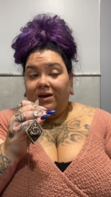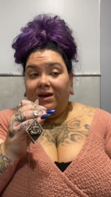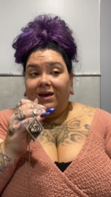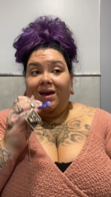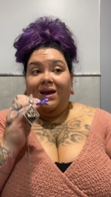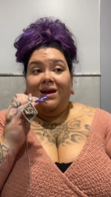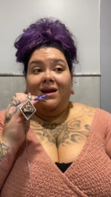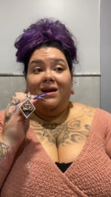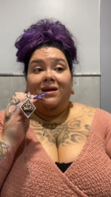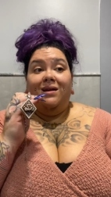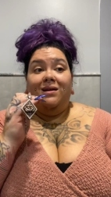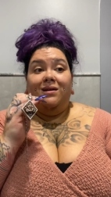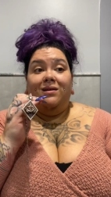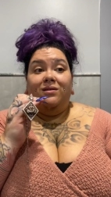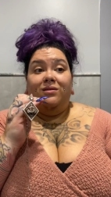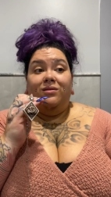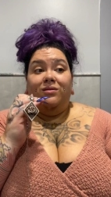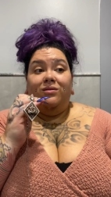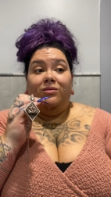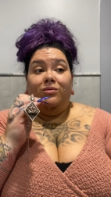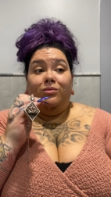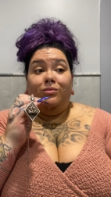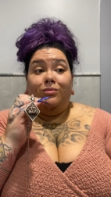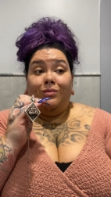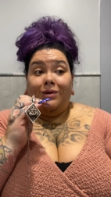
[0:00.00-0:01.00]

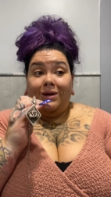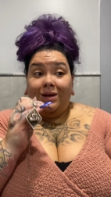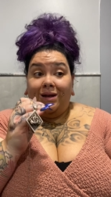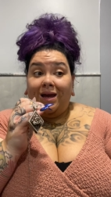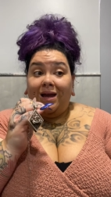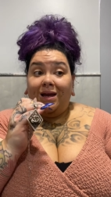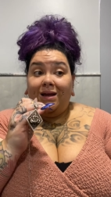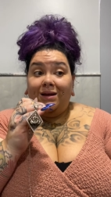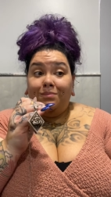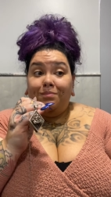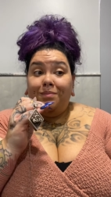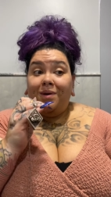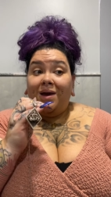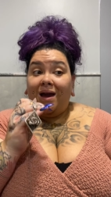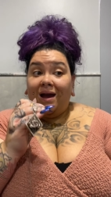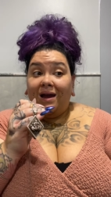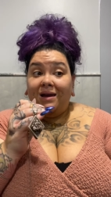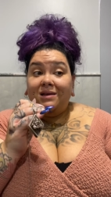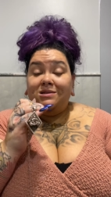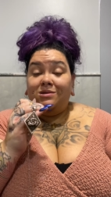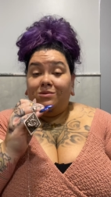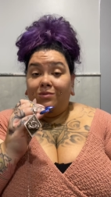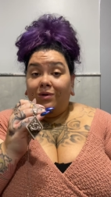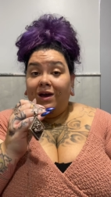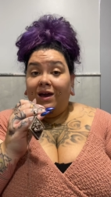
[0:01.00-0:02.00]
And when I
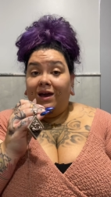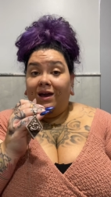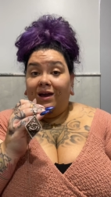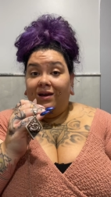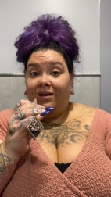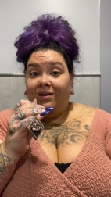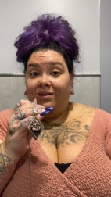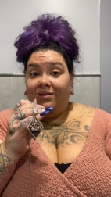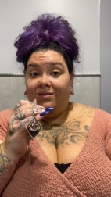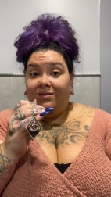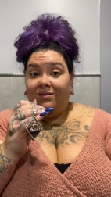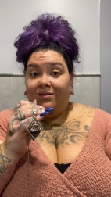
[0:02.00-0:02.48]
pass away,